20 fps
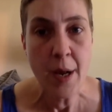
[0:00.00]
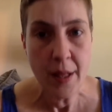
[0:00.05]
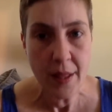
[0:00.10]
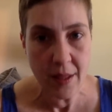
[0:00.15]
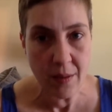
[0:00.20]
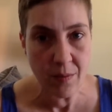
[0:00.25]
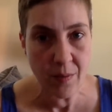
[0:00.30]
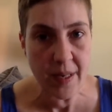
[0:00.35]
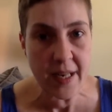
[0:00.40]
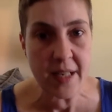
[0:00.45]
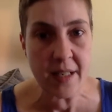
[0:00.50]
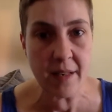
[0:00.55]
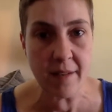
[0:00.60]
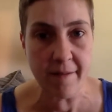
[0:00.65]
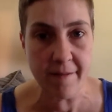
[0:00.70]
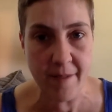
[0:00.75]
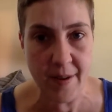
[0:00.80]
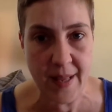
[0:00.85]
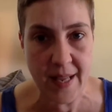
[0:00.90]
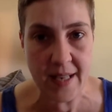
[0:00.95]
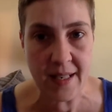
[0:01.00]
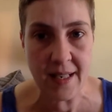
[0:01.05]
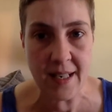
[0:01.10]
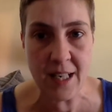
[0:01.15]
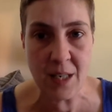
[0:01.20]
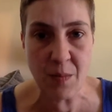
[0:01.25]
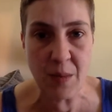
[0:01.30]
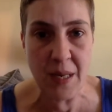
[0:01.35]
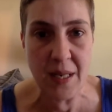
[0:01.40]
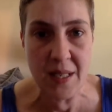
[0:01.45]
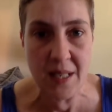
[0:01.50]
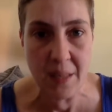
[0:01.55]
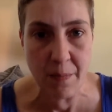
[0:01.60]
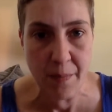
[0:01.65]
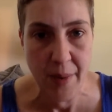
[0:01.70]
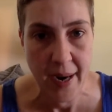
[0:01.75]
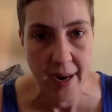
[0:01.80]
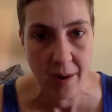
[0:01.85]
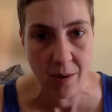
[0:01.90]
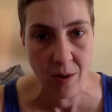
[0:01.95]
The reason for this is because the
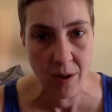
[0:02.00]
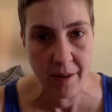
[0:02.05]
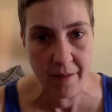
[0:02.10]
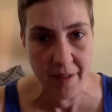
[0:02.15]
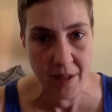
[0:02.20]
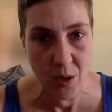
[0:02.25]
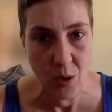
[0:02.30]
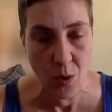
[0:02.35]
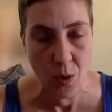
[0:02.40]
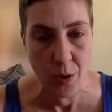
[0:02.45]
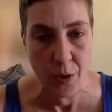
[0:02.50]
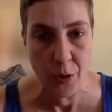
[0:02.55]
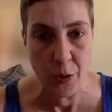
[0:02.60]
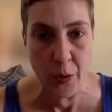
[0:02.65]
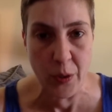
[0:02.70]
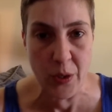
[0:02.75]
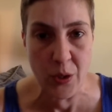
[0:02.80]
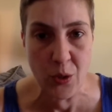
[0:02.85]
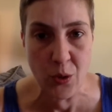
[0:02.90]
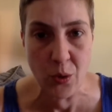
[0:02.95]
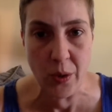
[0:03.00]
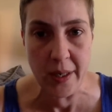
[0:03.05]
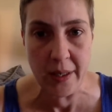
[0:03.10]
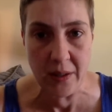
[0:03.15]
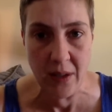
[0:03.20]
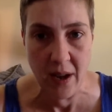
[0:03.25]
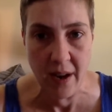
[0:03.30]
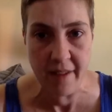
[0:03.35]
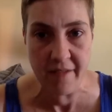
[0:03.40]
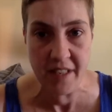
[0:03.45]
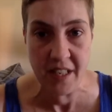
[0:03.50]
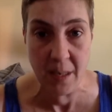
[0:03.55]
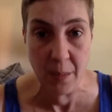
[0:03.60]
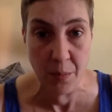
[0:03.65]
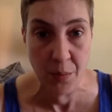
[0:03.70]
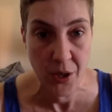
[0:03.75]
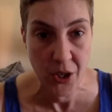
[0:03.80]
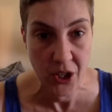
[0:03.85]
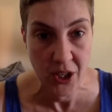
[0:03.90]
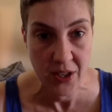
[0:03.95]
power of the court to destroy lives
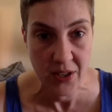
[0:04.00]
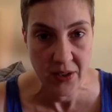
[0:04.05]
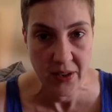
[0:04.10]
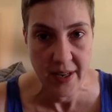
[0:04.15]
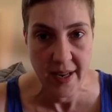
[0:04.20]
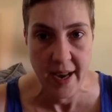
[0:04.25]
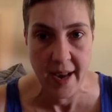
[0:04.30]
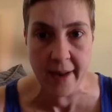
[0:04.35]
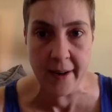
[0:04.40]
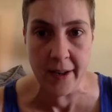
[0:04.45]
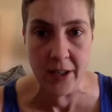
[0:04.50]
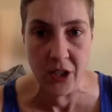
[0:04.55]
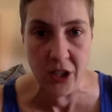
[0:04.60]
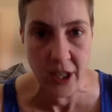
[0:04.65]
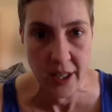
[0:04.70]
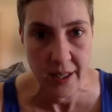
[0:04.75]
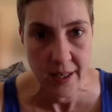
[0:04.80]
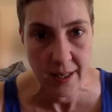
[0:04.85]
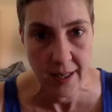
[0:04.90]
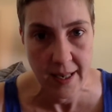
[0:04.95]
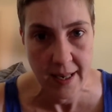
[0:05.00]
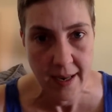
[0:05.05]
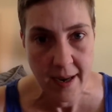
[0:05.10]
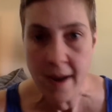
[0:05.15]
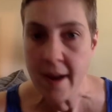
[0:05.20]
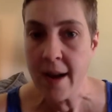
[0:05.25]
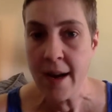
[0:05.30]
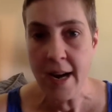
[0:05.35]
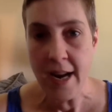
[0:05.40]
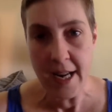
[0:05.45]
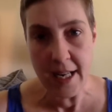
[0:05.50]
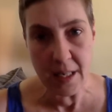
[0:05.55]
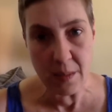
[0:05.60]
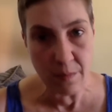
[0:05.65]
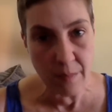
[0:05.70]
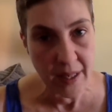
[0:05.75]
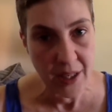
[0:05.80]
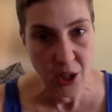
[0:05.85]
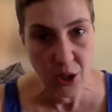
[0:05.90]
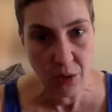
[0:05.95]
capriciously and unjustly is
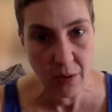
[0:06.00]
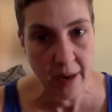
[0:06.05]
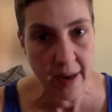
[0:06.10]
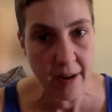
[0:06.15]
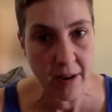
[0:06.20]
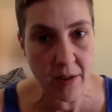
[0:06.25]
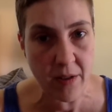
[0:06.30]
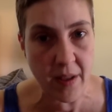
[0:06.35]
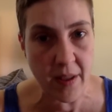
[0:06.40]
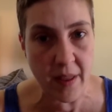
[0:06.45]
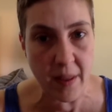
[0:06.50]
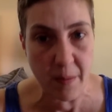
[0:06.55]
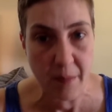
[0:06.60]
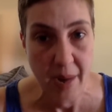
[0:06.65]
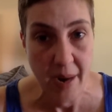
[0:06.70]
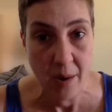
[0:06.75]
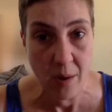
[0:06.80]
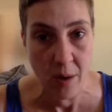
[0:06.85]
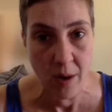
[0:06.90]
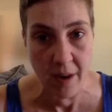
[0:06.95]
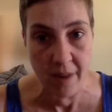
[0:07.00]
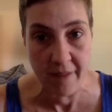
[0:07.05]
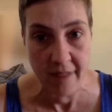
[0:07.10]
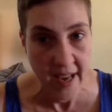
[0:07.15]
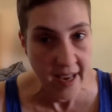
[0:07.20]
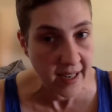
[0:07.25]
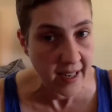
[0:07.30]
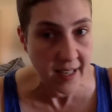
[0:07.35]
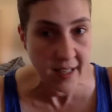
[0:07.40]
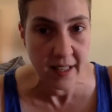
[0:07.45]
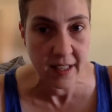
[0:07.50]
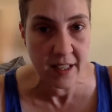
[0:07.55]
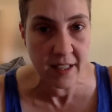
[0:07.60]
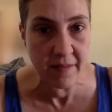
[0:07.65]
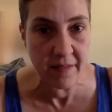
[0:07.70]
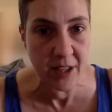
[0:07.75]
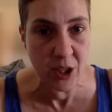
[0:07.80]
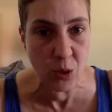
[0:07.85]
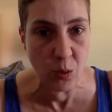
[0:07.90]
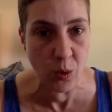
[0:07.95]
much greater than the power of any
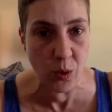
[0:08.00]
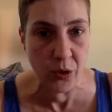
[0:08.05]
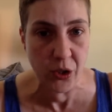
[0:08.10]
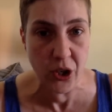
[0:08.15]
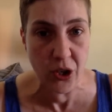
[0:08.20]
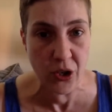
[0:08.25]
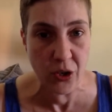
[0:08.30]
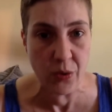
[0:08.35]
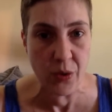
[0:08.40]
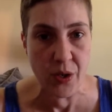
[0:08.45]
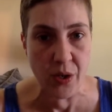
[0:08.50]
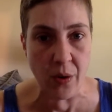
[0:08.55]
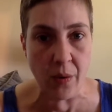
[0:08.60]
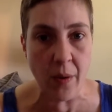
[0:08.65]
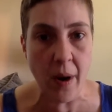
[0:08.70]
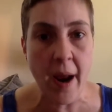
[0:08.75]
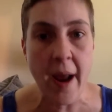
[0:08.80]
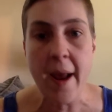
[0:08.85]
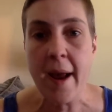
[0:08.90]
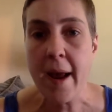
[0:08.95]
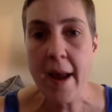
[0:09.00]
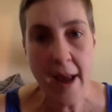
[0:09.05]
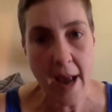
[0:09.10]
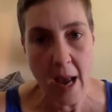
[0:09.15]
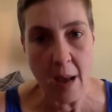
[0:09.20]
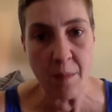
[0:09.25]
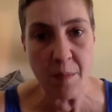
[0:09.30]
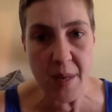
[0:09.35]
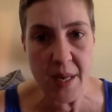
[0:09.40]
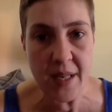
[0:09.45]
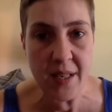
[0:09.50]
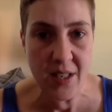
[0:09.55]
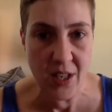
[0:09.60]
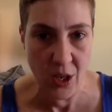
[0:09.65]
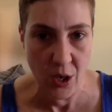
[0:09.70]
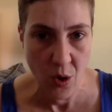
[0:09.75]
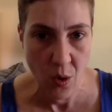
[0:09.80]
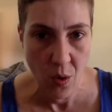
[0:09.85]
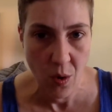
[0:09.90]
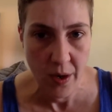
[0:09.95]
individual to do so, and because
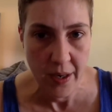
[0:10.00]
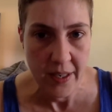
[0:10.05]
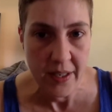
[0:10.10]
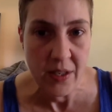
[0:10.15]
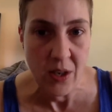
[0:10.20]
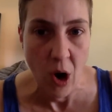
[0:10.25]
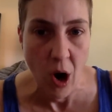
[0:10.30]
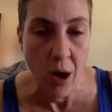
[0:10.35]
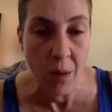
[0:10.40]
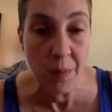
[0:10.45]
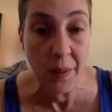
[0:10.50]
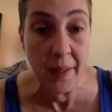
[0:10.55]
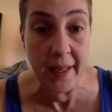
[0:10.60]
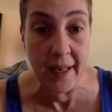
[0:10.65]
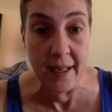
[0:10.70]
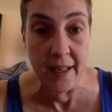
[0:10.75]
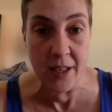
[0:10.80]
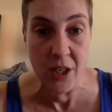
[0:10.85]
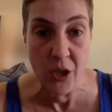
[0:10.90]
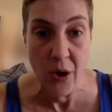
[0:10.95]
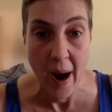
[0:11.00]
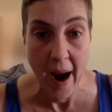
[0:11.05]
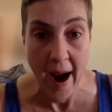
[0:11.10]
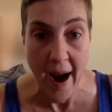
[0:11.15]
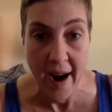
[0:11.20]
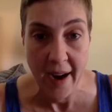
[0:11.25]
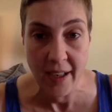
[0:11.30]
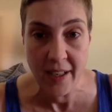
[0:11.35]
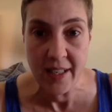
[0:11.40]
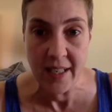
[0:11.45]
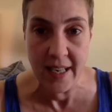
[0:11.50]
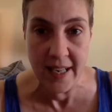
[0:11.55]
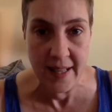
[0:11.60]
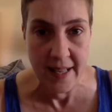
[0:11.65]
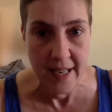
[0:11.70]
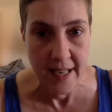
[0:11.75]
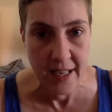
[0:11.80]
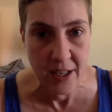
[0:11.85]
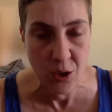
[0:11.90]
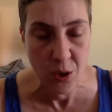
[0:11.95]
the court is obligated to act in
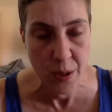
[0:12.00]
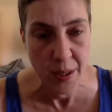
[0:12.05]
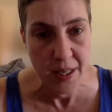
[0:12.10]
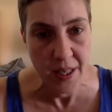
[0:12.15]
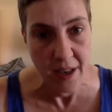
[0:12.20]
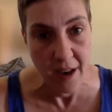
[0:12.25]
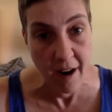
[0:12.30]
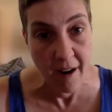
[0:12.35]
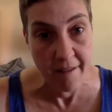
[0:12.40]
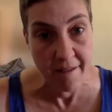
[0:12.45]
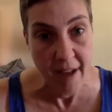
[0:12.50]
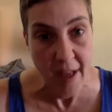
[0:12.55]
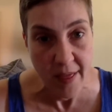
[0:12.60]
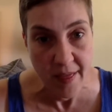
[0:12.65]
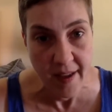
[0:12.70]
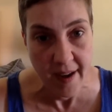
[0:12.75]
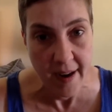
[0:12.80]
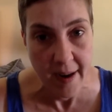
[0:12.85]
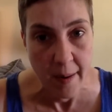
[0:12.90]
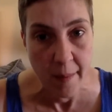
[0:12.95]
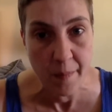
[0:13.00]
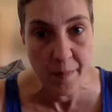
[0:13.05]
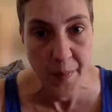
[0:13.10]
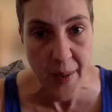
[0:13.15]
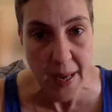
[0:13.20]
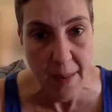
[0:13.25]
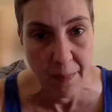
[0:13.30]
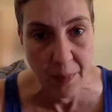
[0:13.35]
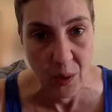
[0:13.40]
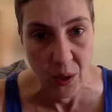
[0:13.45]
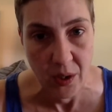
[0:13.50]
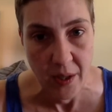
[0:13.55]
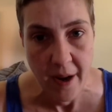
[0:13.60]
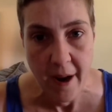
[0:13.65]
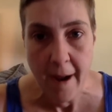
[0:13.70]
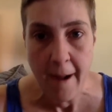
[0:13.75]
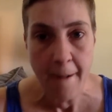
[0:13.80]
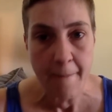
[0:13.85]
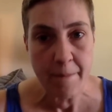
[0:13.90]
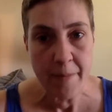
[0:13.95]
the interest of the people,
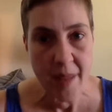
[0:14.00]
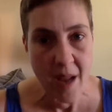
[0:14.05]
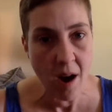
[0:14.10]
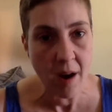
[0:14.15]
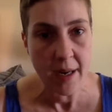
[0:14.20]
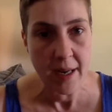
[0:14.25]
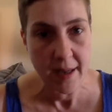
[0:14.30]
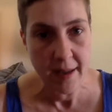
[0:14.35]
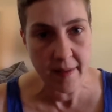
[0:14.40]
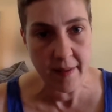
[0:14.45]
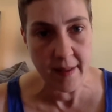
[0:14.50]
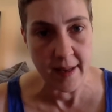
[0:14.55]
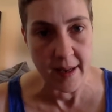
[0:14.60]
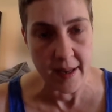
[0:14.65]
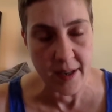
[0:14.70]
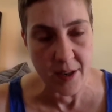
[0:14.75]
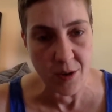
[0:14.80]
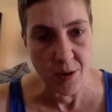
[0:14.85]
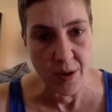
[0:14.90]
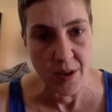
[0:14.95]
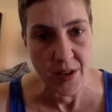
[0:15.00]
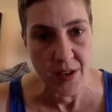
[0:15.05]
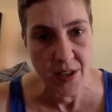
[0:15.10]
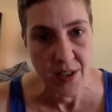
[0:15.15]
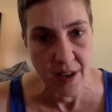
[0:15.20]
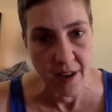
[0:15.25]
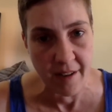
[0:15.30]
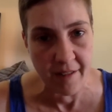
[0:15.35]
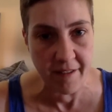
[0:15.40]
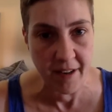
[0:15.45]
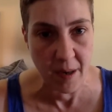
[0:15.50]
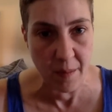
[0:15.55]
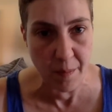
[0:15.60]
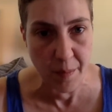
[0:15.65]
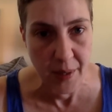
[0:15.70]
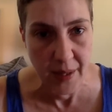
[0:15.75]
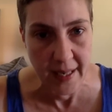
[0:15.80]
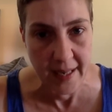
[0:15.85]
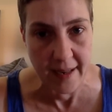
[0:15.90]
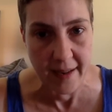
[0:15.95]
not in the interests of
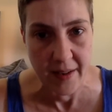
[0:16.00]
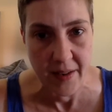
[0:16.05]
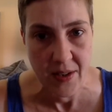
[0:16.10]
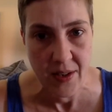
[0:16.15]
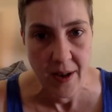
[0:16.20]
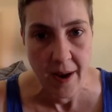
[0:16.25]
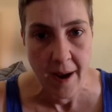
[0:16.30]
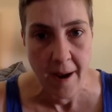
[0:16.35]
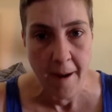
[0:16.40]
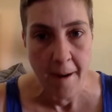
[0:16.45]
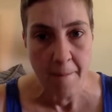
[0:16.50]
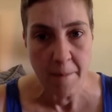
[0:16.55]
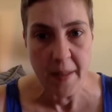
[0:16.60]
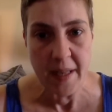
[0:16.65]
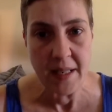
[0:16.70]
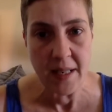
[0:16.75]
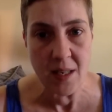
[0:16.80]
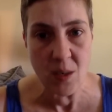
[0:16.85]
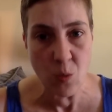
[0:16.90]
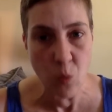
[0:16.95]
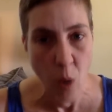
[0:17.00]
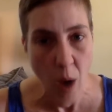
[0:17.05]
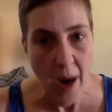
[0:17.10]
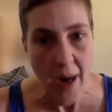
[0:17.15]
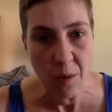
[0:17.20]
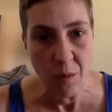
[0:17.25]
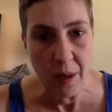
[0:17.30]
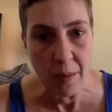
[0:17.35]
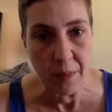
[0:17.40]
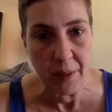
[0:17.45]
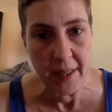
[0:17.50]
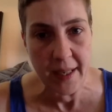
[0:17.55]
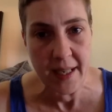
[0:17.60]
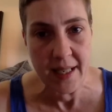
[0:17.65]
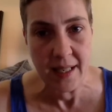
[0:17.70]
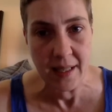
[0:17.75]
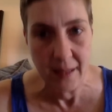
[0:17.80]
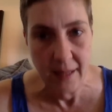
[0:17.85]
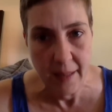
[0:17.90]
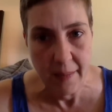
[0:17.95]
complainants. This is why we
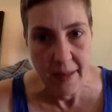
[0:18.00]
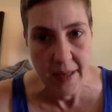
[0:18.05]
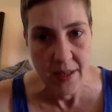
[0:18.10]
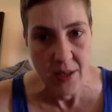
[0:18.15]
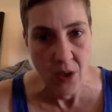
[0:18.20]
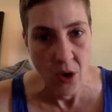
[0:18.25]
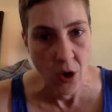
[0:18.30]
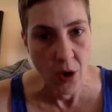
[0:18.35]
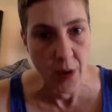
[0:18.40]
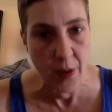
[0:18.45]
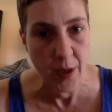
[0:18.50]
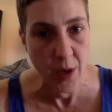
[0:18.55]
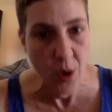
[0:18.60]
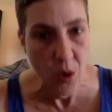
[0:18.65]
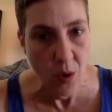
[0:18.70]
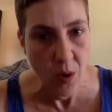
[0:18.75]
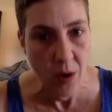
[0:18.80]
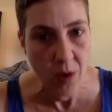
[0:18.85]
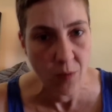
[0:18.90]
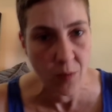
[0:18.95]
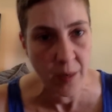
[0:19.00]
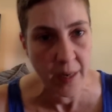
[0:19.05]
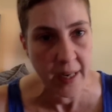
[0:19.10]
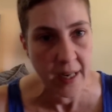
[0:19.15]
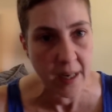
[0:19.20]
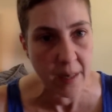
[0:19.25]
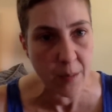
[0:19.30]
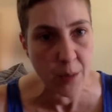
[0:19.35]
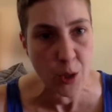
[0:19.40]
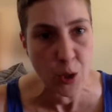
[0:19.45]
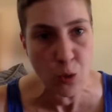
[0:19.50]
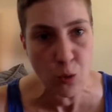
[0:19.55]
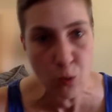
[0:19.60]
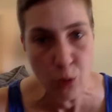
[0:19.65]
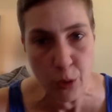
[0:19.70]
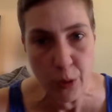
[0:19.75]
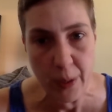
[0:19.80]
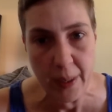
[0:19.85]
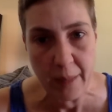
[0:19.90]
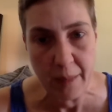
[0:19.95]
place limits on the court when it comes to
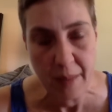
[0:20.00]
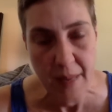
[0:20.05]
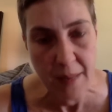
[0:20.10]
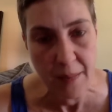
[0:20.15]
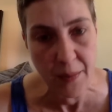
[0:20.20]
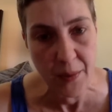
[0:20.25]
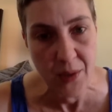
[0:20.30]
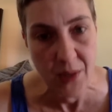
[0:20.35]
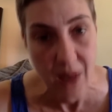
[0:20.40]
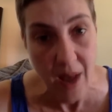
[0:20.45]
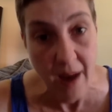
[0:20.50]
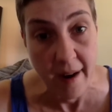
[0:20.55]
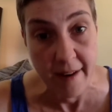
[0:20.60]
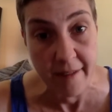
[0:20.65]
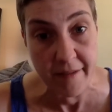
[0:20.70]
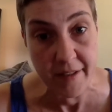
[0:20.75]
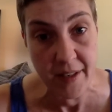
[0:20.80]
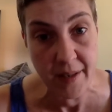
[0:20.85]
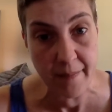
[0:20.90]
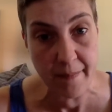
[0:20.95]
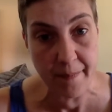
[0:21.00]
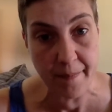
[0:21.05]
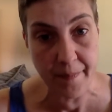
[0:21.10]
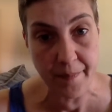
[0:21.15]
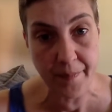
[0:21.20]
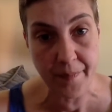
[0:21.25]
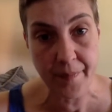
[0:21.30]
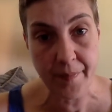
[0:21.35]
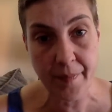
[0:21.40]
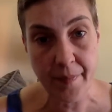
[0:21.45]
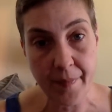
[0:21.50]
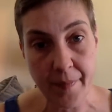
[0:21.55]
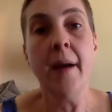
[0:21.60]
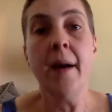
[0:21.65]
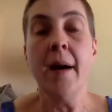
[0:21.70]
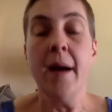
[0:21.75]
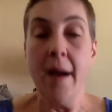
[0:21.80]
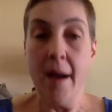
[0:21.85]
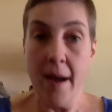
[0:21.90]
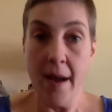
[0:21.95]
ruining people's lives.
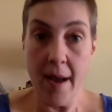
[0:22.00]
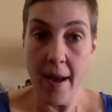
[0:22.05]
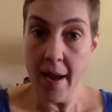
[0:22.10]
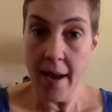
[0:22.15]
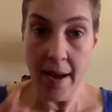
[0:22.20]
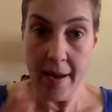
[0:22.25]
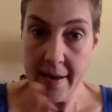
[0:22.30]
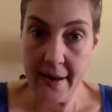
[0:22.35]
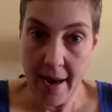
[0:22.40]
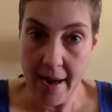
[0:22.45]
And